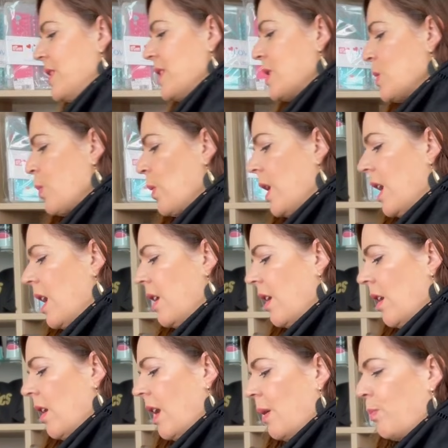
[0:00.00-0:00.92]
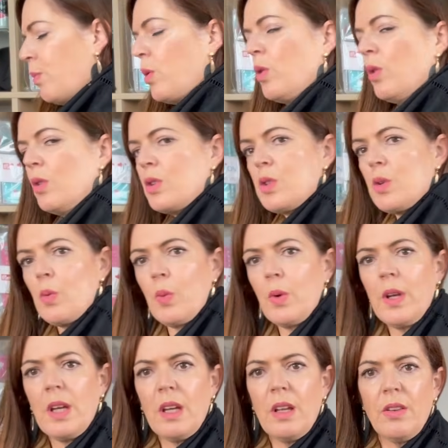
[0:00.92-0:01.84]
this one I put
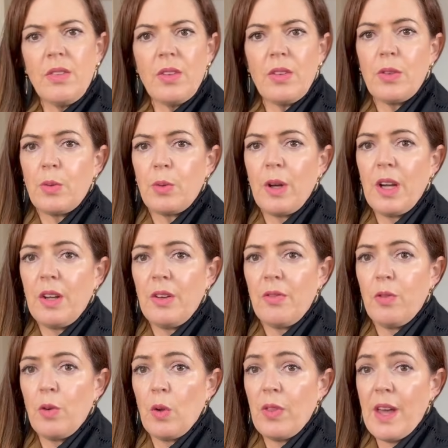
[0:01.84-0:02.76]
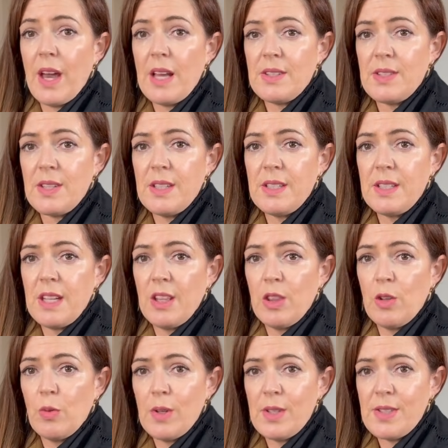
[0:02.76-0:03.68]
with thread 4000 in
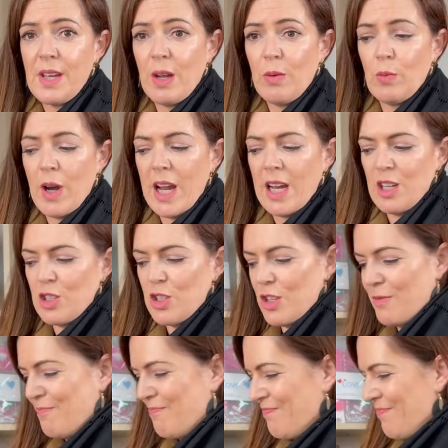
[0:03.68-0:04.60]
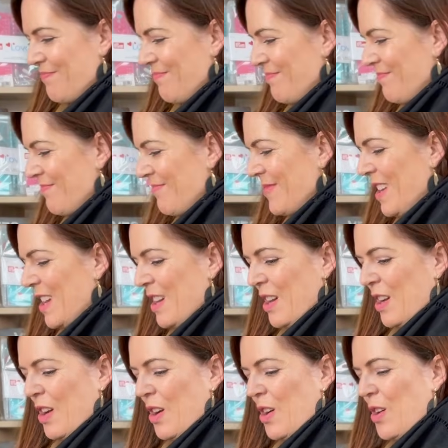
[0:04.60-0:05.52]
the Resant range.
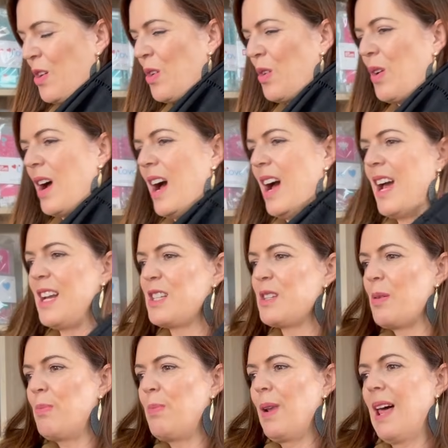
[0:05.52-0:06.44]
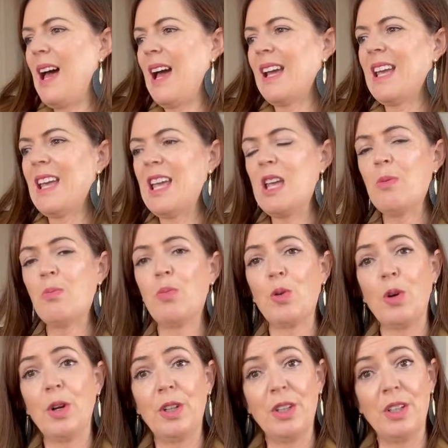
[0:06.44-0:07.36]
All right, black
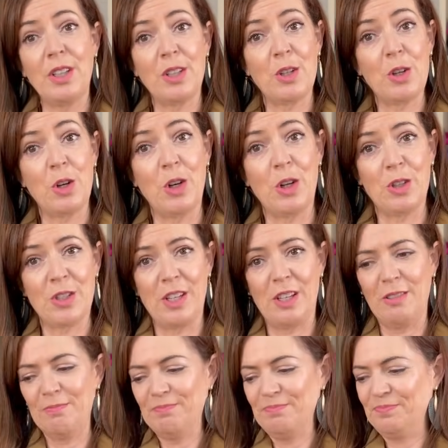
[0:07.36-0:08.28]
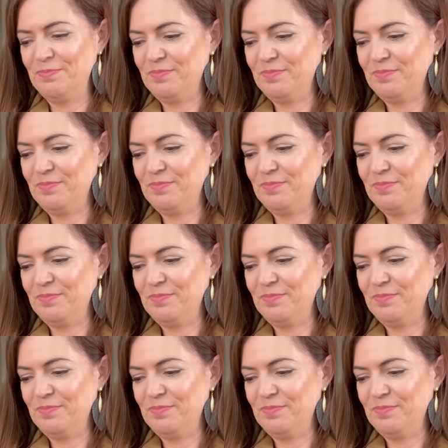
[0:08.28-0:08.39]
embroidered cotton.